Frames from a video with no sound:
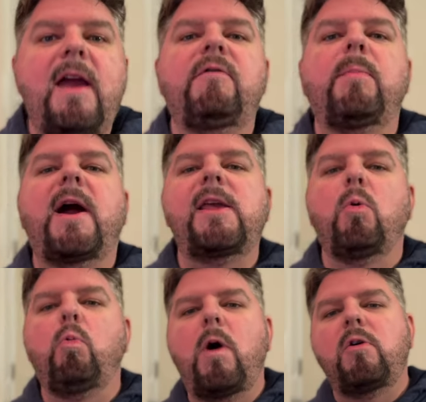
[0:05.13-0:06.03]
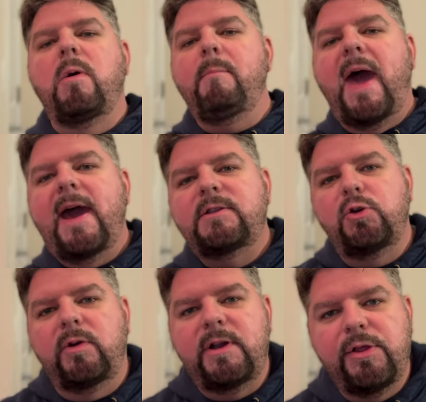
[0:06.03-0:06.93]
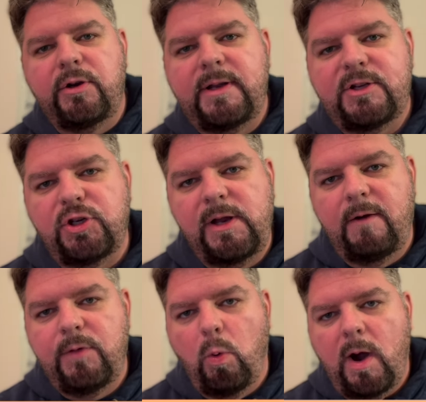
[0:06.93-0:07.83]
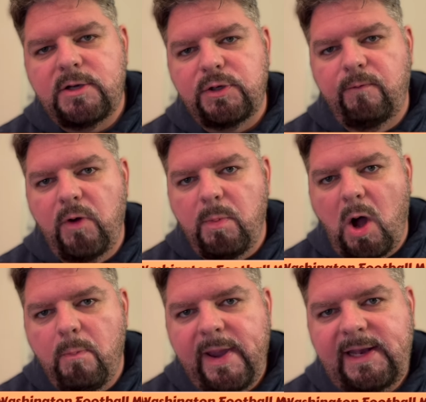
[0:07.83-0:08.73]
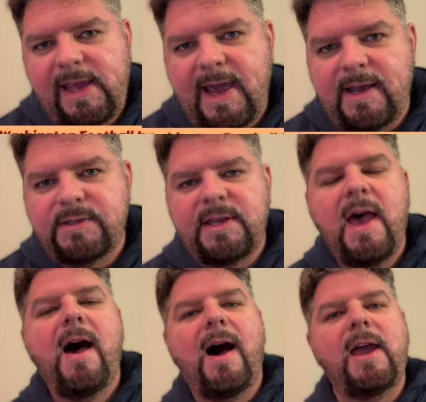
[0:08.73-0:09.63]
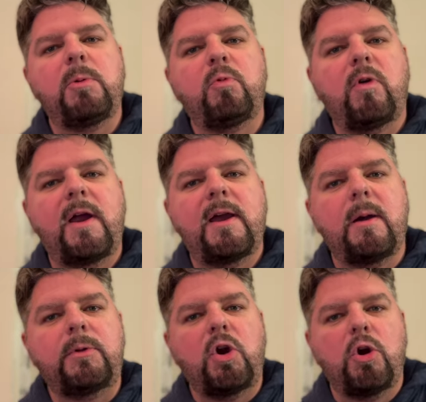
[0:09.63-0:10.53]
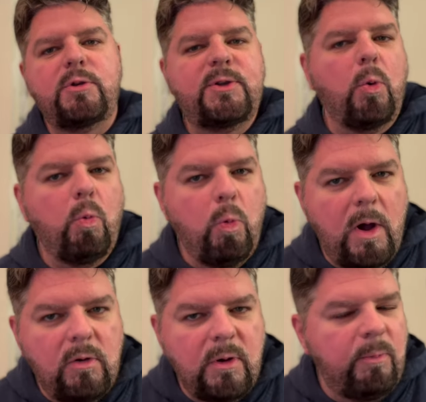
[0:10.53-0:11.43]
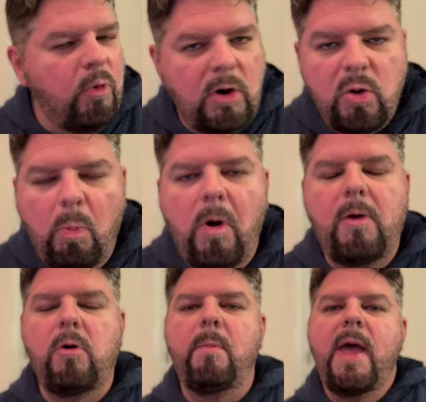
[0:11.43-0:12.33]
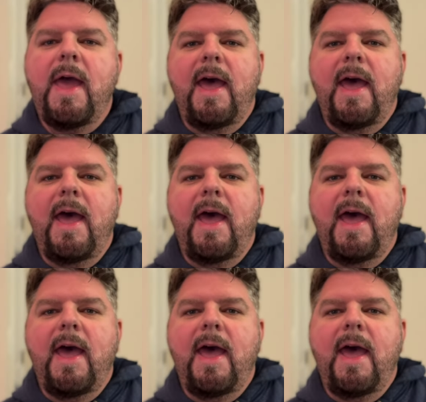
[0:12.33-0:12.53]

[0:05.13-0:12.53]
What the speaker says: everybody, and welcome back to another edition here of the Washington Football Maniacs. I am Greg. I'm your host. Welcome, welcome, welcome.